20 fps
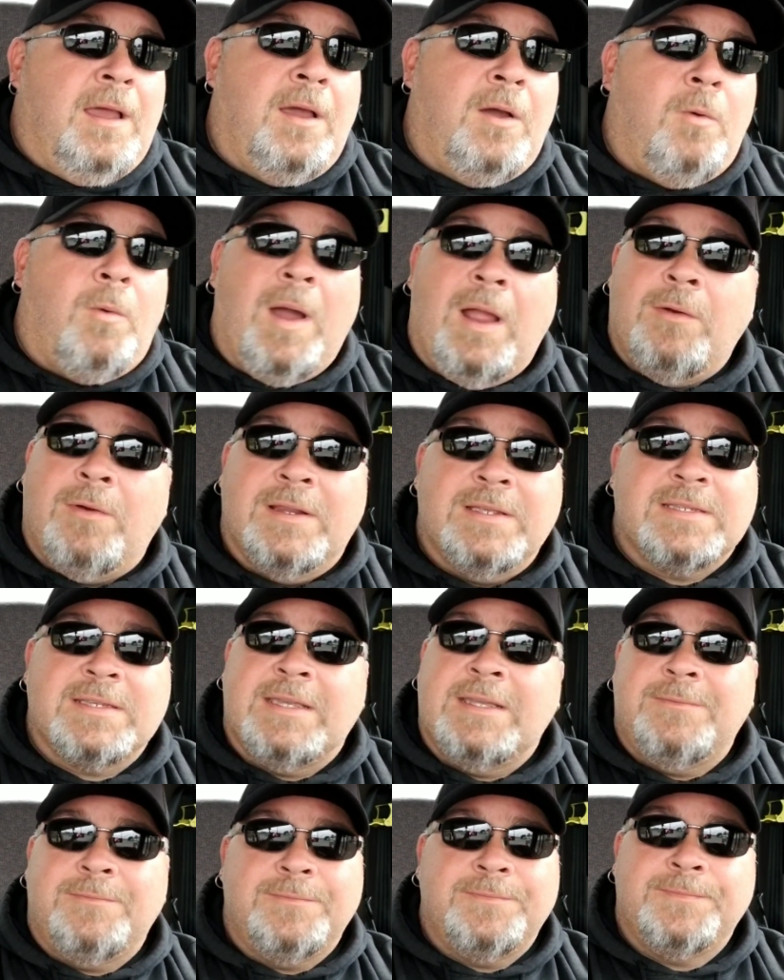Why risk
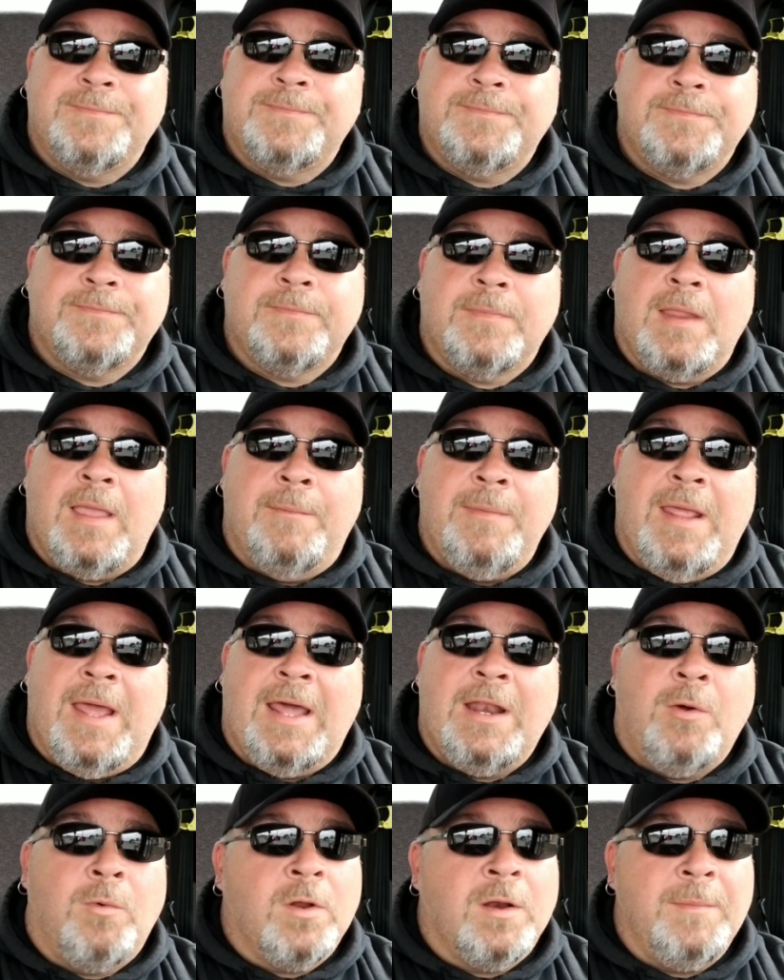it? I mean, I
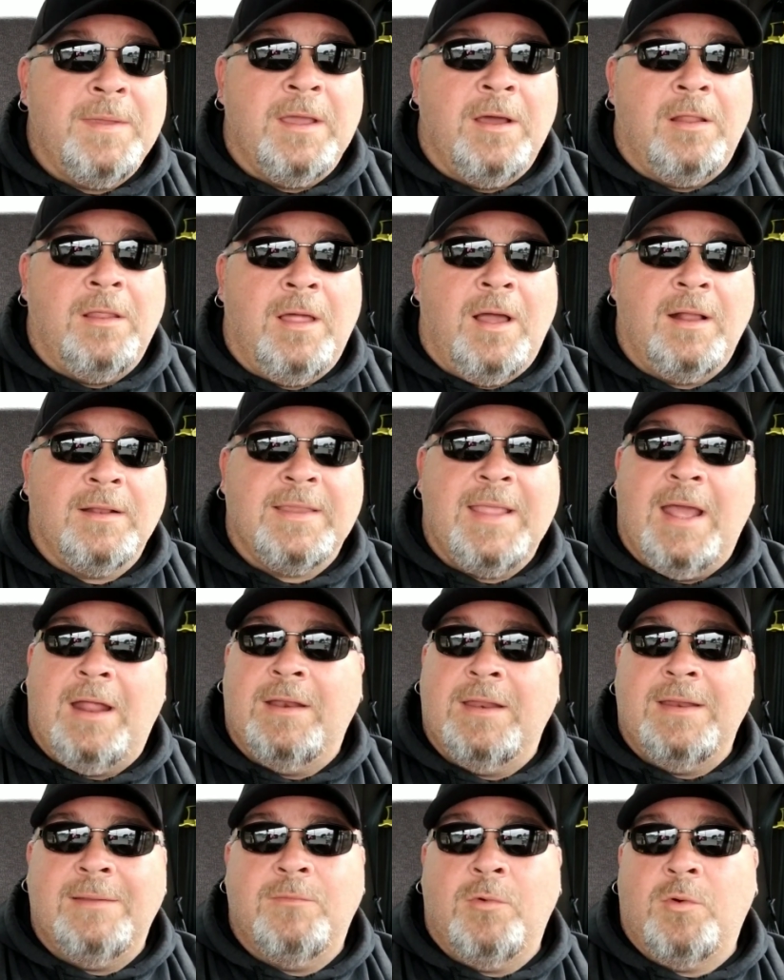don't want to be on lockdown
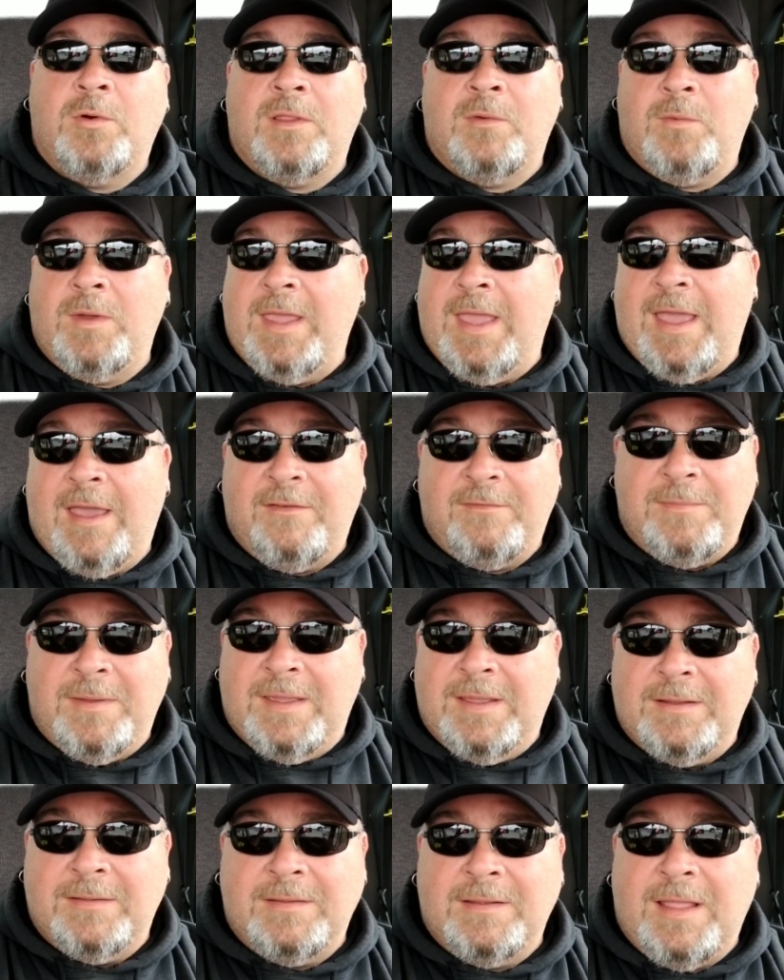any more than we have
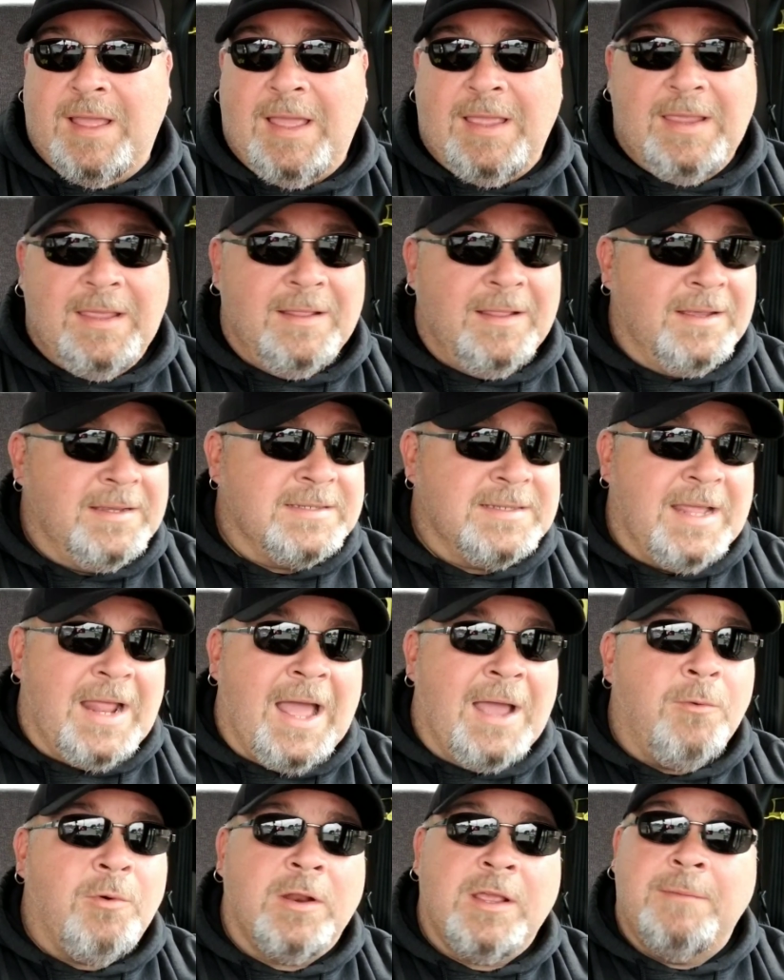been. You know, like I said,
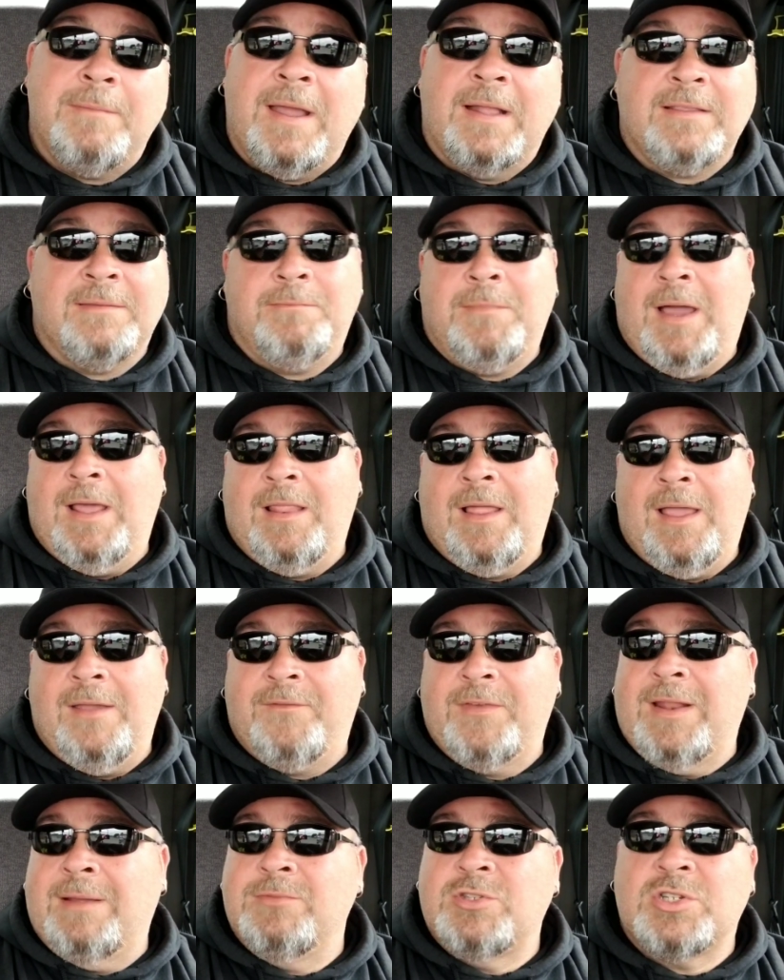I want to get back to my life.
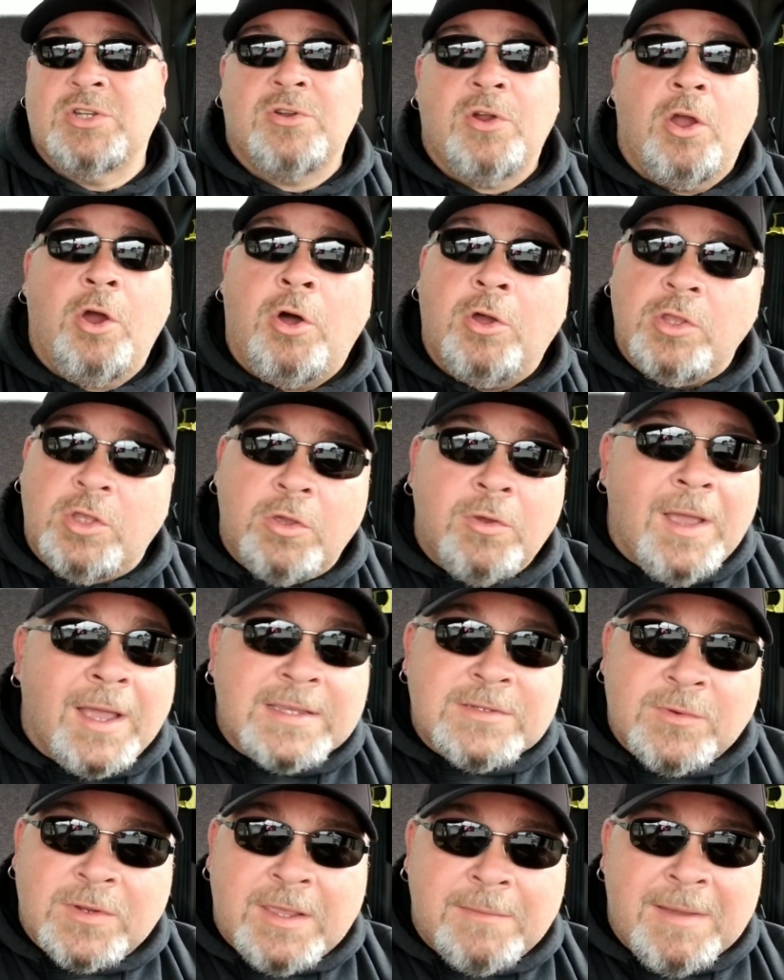And I'm sure all you
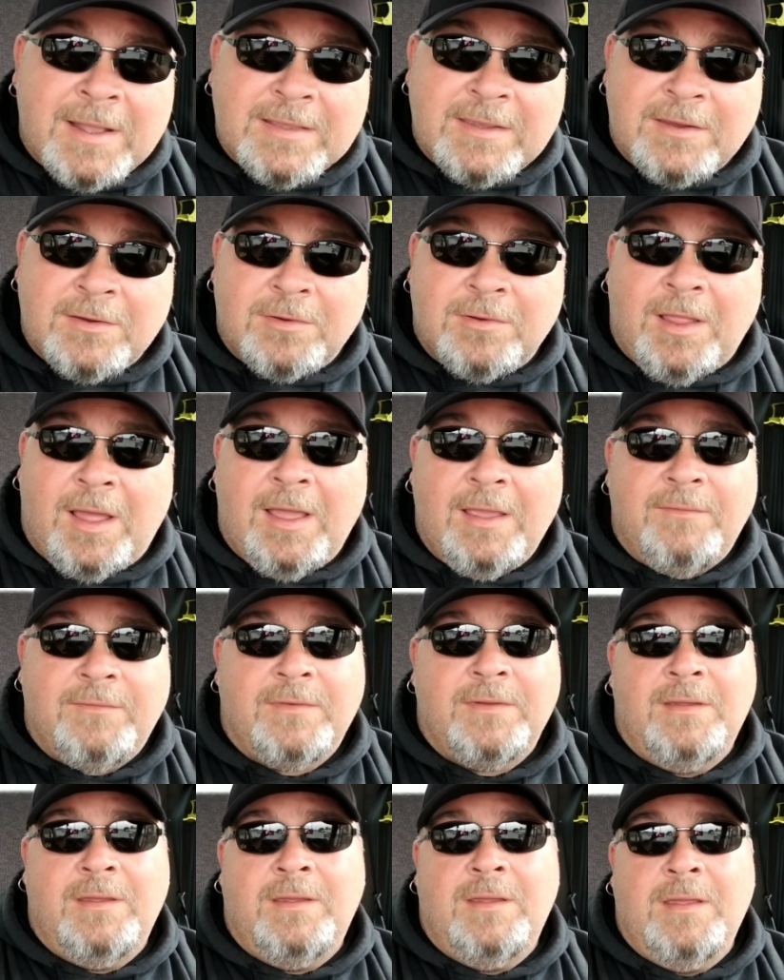guys want to get back to your life.
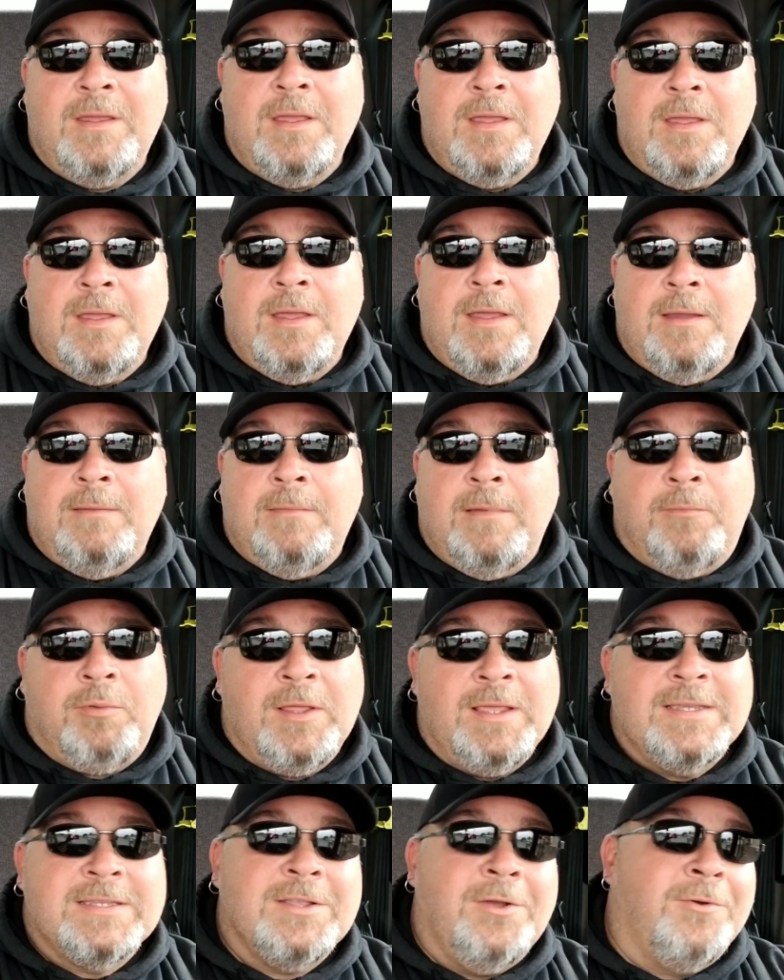But
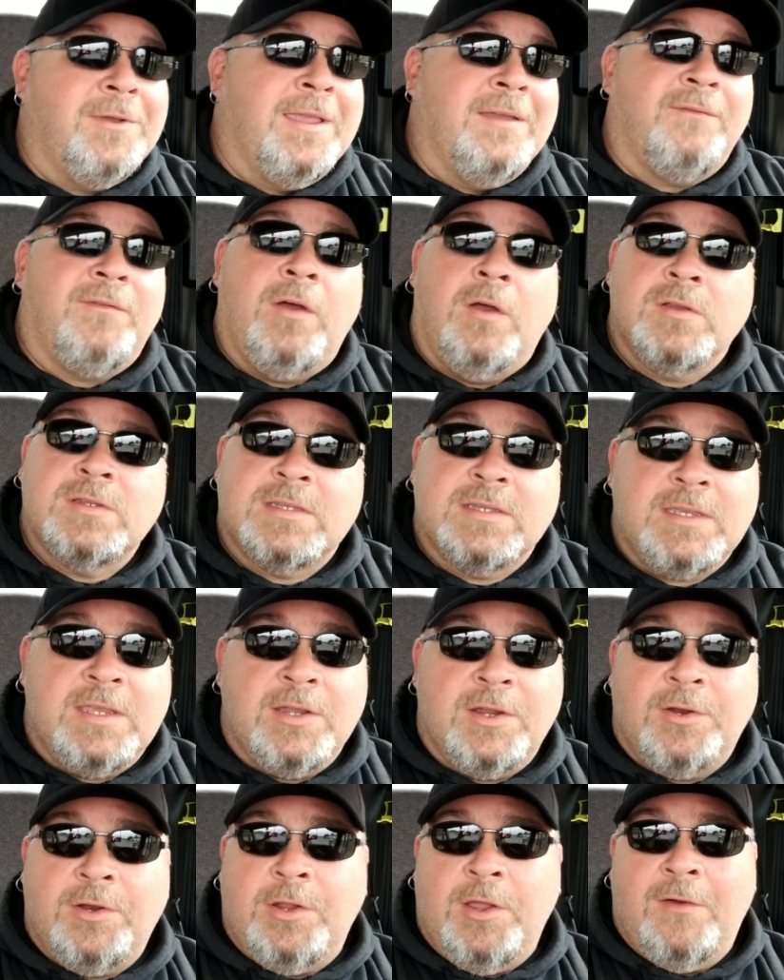please don't get false
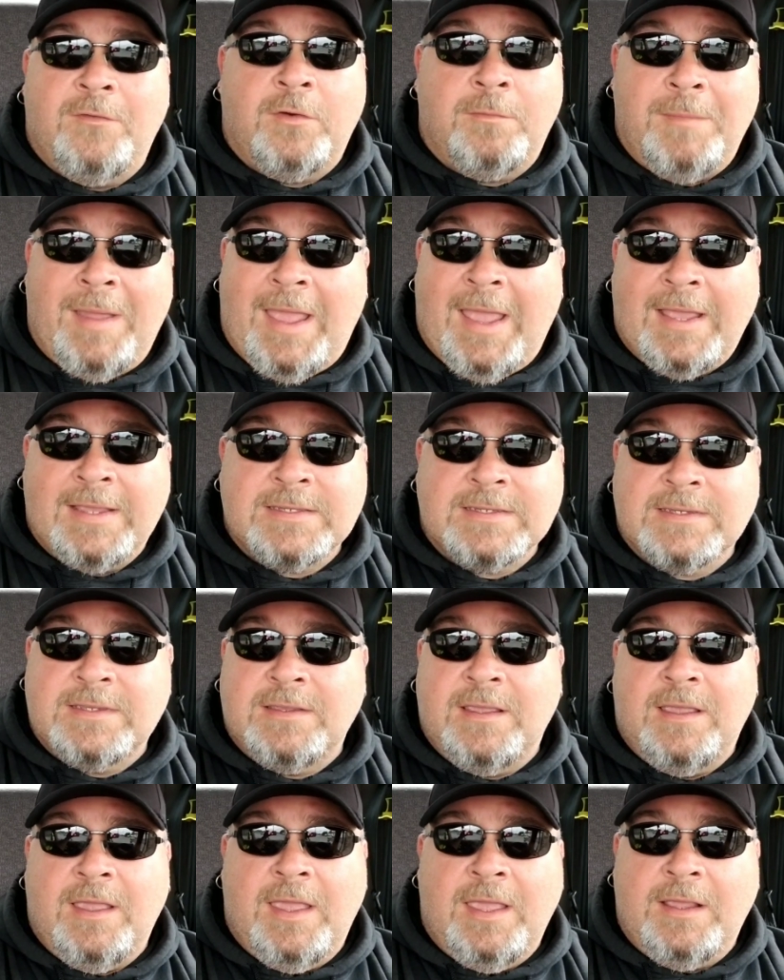security over masks
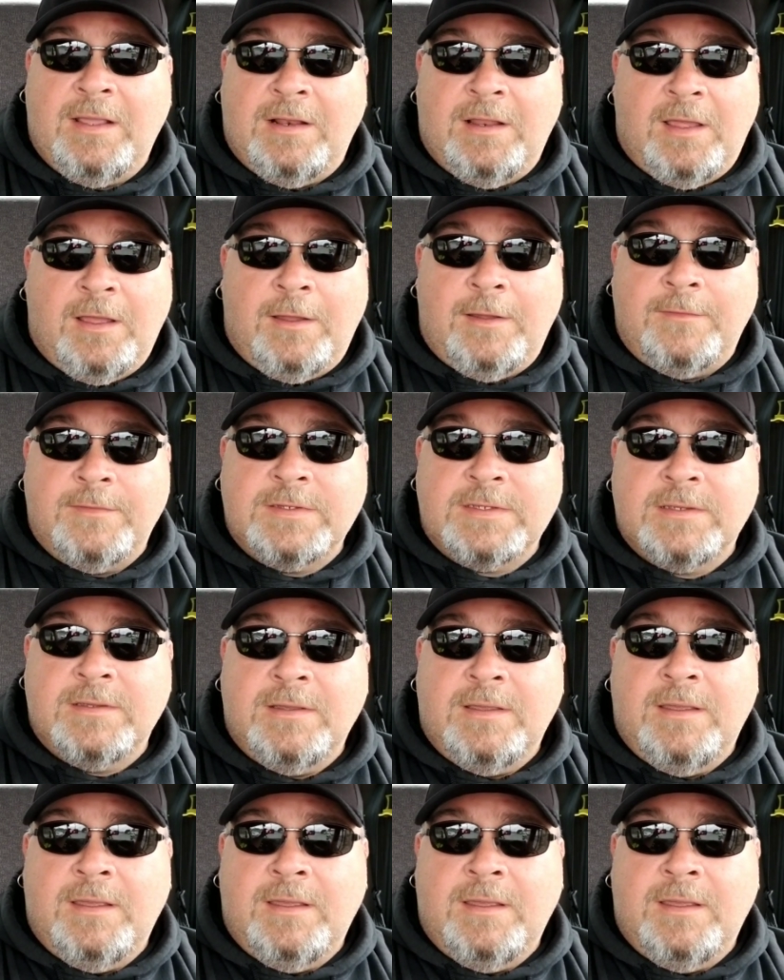and gloves.